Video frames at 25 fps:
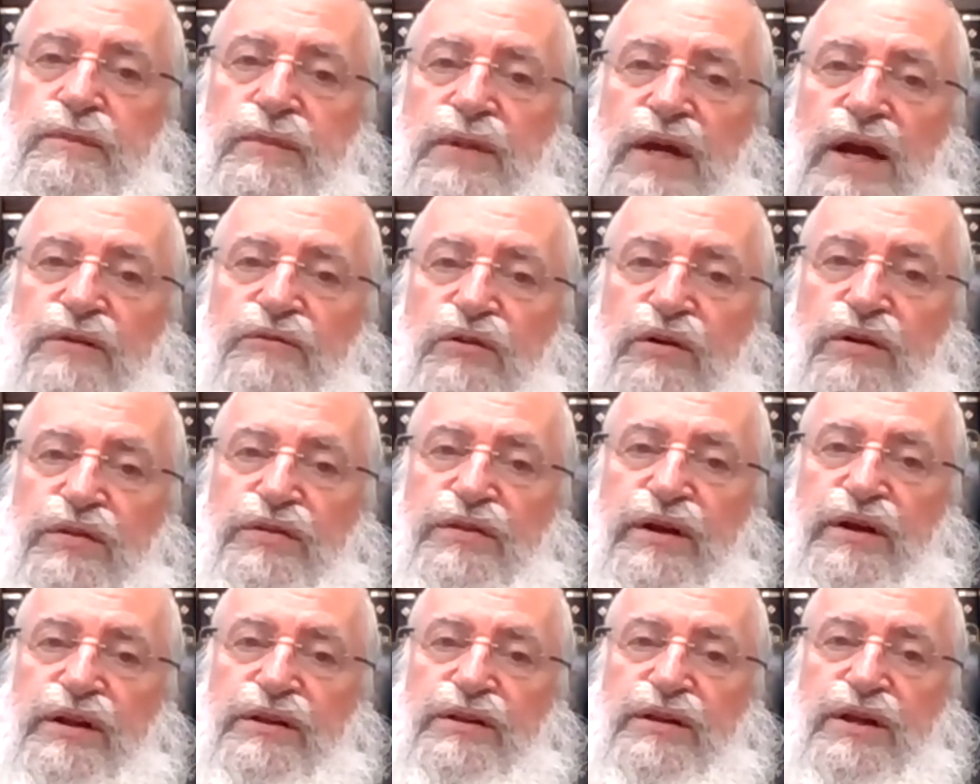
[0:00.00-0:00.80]

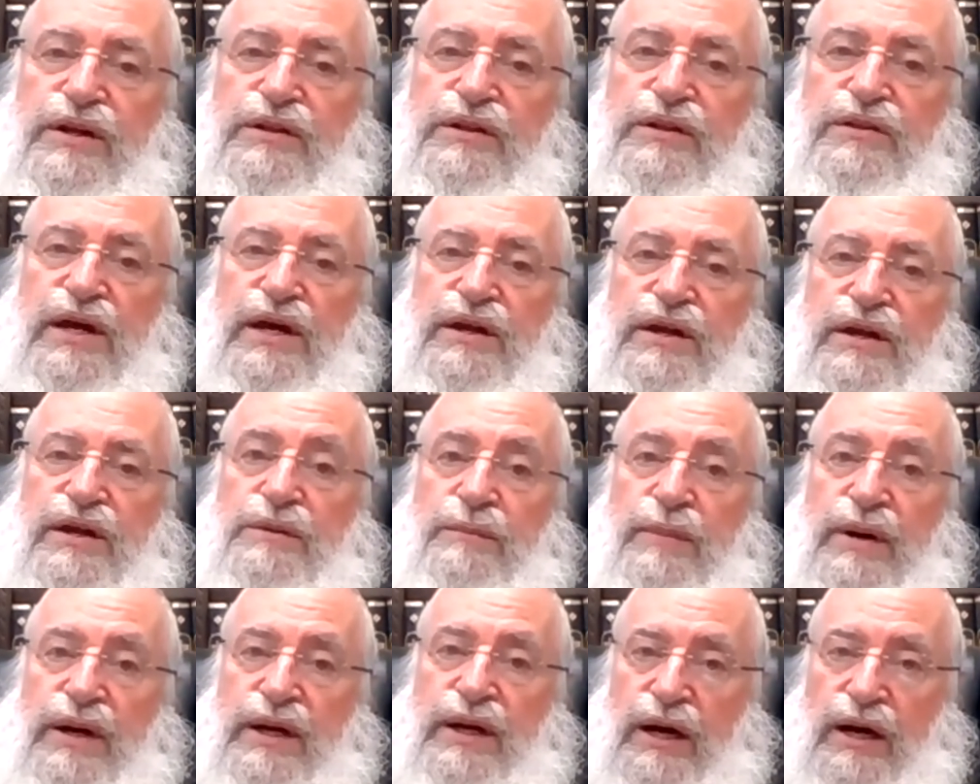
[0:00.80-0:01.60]
Everything
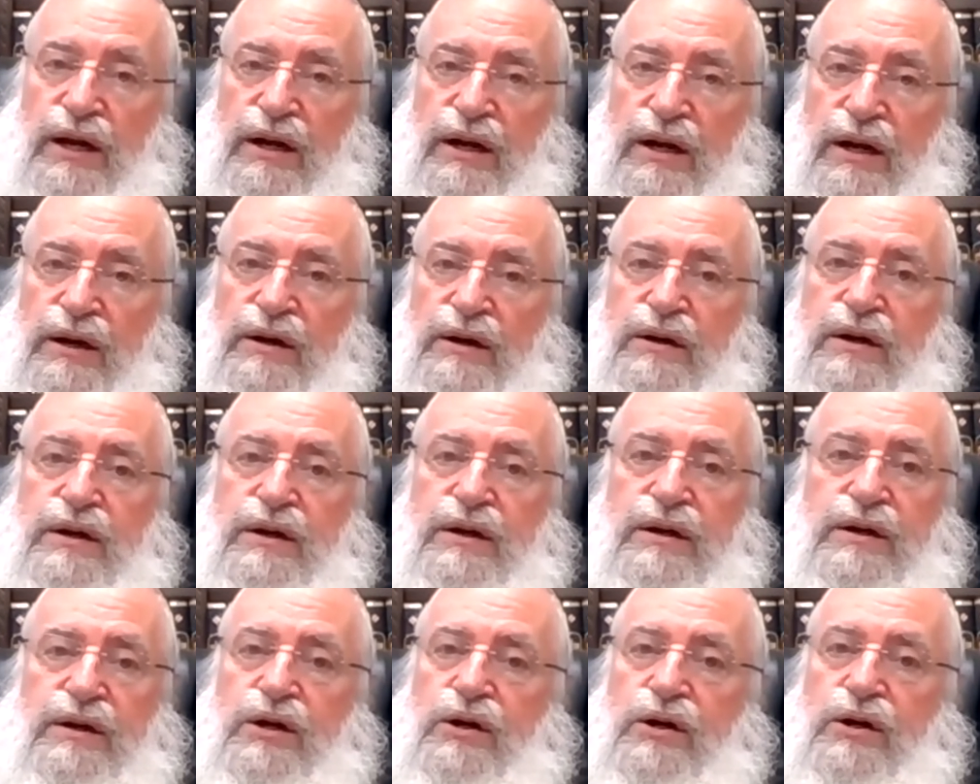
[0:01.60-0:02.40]
dictated by
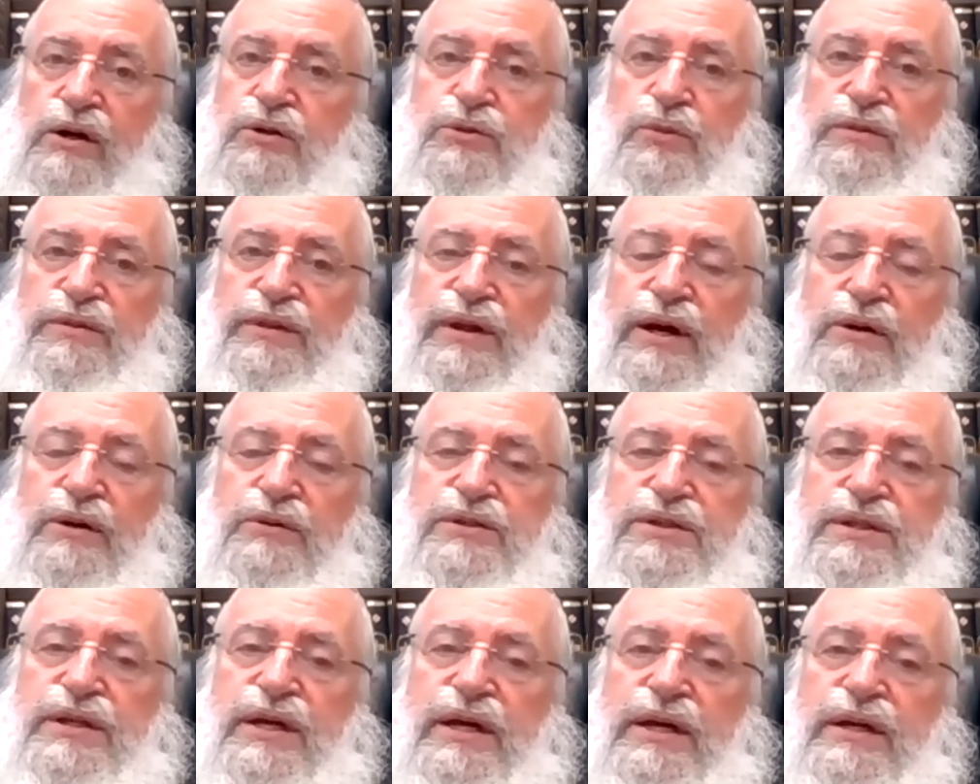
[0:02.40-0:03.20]
halacha goes
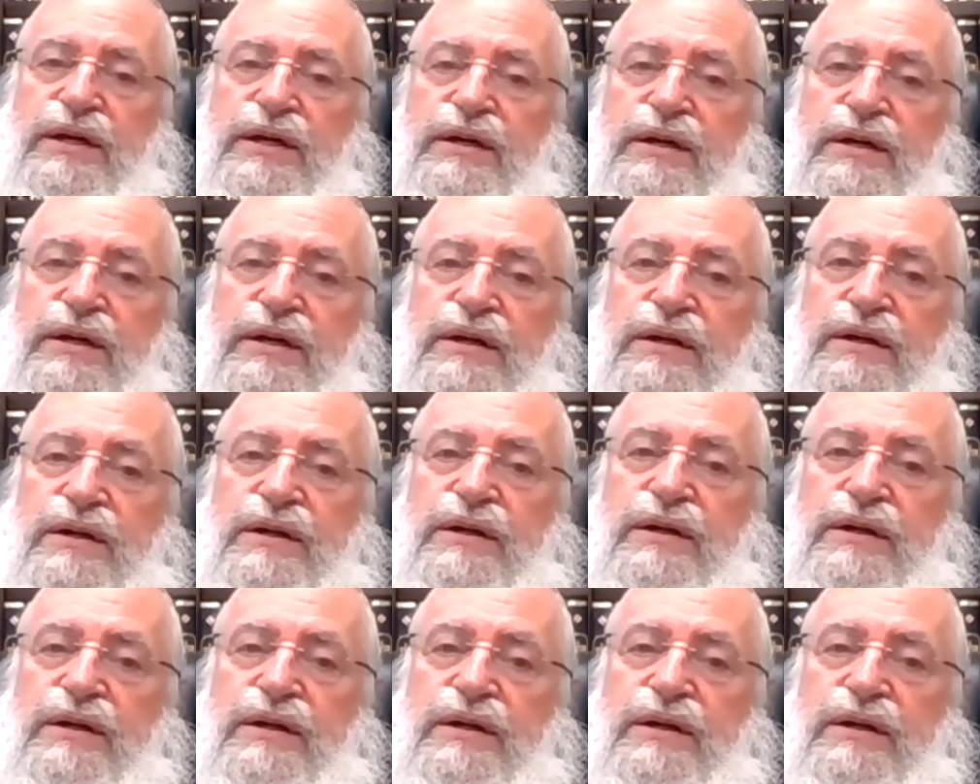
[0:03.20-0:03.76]
without saying,